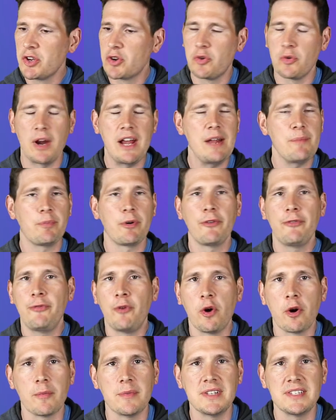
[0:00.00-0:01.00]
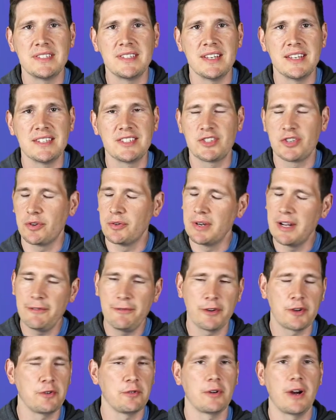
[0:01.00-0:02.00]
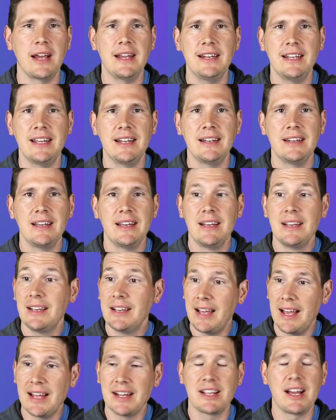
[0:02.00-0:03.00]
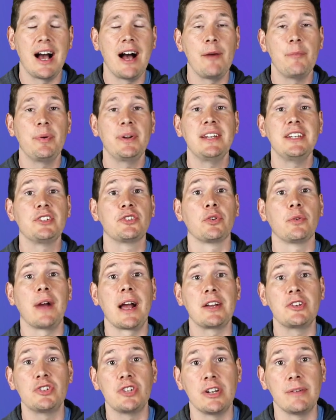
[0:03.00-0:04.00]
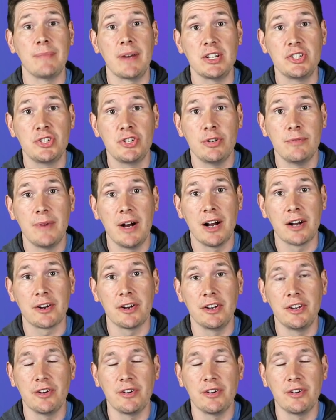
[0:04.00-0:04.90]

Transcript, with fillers: great performances, terrific writing, and competent direction by Schumacher.